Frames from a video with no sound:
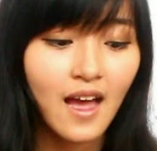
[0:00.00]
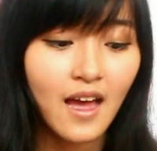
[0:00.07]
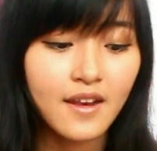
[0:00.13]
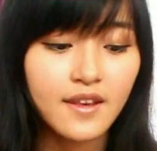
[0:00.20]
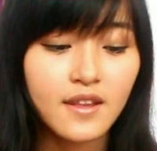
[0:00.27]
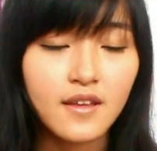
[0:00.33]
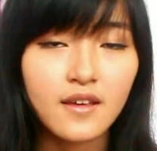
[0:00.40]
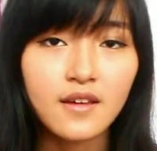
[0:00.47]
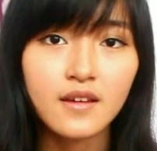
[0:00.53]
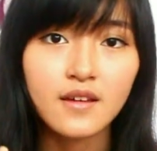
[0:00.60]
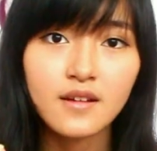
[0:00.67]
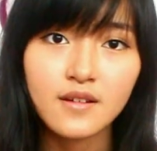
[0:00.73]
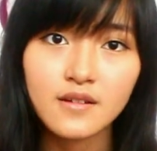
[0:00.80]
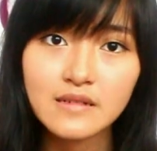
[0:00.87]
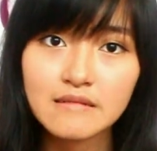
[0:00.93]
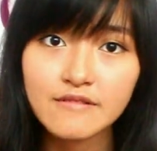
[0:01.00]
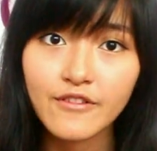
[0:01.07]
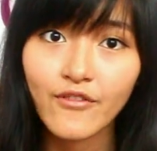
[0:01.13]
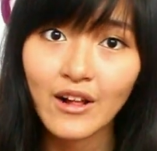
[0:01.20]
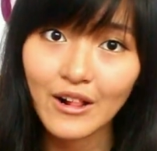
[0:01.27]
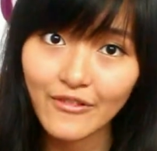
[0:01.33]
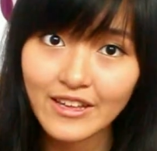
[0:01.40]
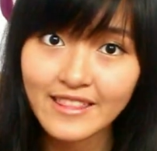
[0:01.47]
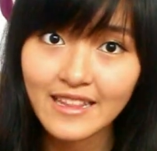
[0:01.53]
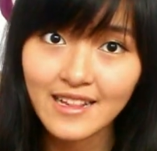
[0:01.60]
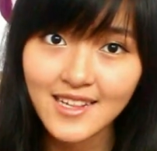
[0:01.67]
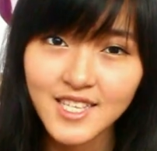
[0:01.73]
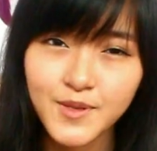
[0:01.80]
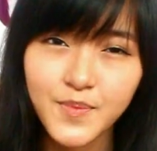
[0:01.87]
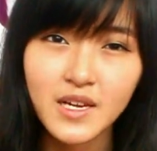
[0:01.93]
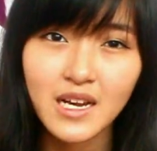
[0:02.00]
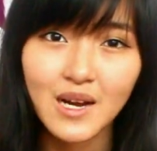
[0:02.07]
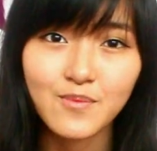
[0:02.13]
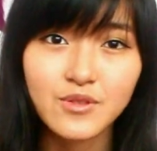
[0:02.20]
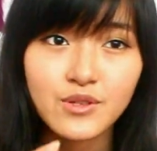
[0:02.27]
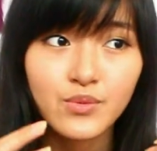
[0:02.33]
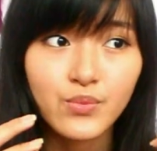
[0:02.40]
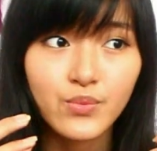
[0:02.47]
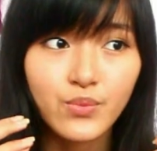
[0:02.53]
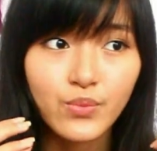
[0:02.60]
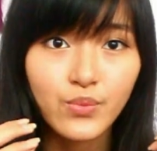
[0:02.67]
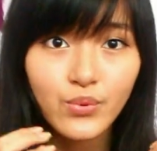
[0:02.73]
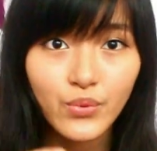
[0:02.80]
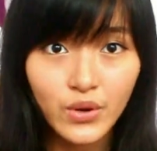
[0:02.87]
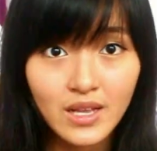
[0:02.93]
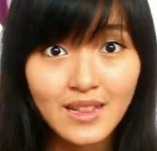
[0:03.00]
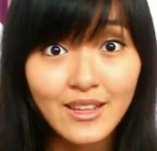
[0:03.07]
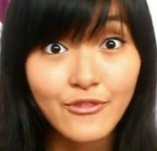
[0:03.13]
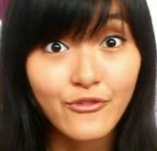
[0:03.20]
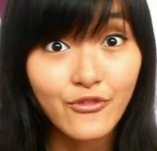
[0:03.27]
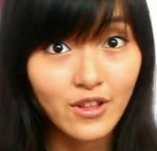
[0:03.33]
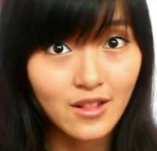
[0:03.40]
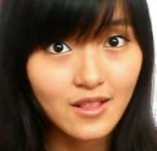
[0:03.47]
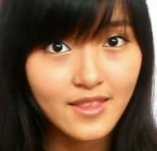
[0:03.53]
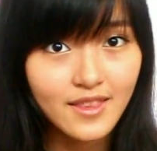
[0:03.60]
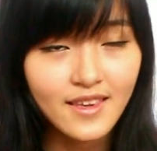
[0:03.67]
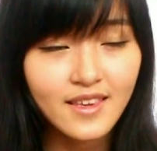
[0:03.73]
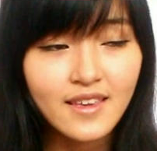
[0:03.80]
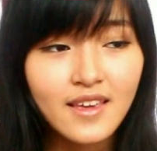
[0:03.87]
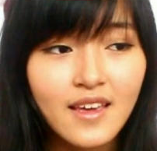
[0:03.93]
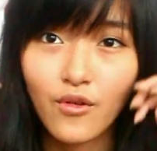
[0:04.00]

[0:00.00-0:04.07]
and the velvet nails becomes really filthy.